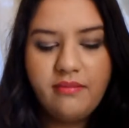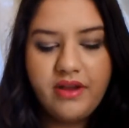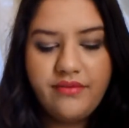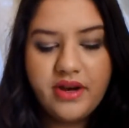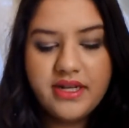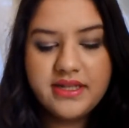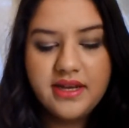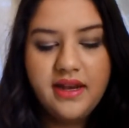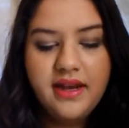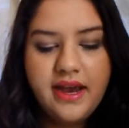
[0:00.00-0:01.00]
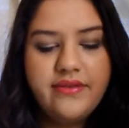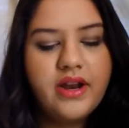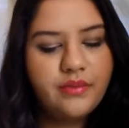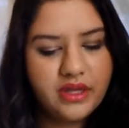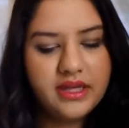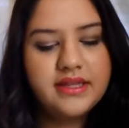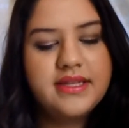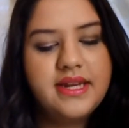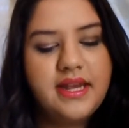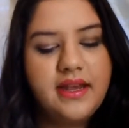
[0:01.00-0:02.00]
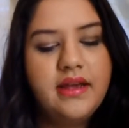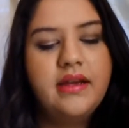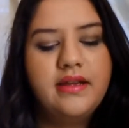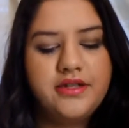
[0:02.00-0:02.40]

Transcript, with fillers: favorites, and then I really like The City and